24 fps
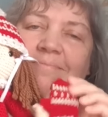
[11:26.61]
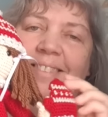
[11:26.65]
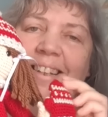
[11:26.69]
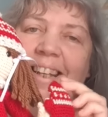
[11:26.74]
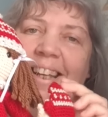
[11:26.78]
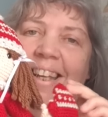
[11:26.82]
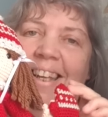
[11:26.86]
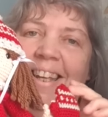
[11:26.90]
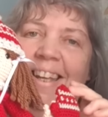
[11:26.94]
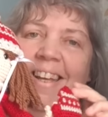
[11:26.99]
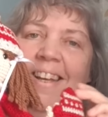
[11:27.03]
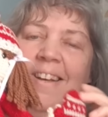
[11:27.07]

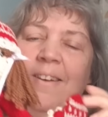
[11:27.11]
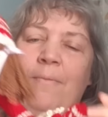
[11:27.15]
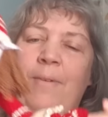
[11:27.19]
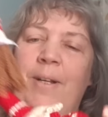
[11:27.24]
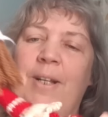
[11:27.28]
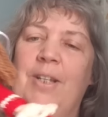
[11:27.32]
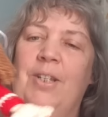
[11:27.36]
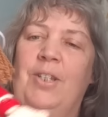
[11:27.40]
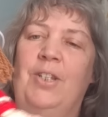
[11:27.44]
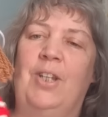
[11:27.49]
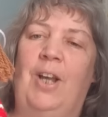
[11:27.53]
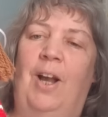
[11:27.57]
here,
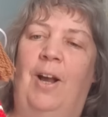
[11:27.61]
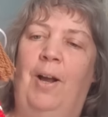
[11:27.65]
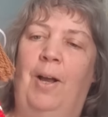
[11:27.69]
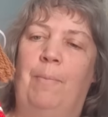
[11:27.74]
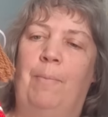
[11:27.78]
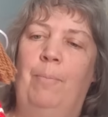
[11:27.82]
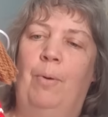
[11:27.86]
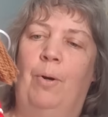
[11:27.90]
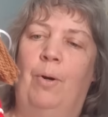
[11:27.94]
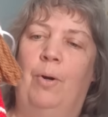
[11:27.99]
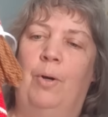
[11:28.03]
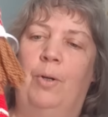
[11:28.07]
which I
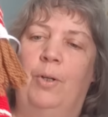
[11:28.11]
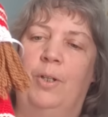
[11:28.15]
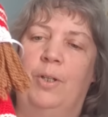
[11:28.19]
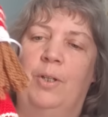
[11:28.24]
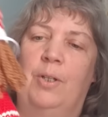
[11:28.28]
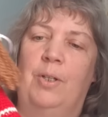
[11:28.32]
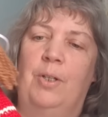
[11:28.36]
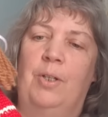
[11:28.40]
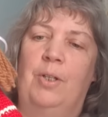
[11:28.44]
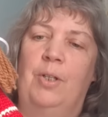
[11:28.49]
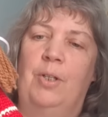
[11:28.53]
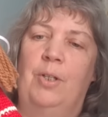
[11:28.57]
put on
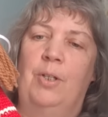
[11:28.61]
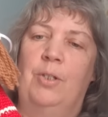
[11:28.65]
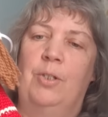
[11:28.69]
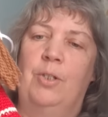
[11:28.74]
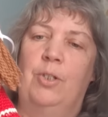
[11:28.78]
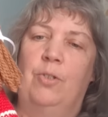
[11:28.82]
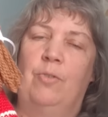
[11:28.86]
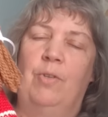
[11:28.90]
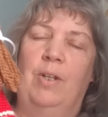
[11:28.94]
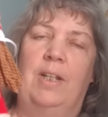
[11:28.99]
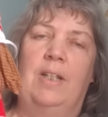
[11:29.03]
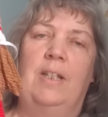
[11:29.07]
a string.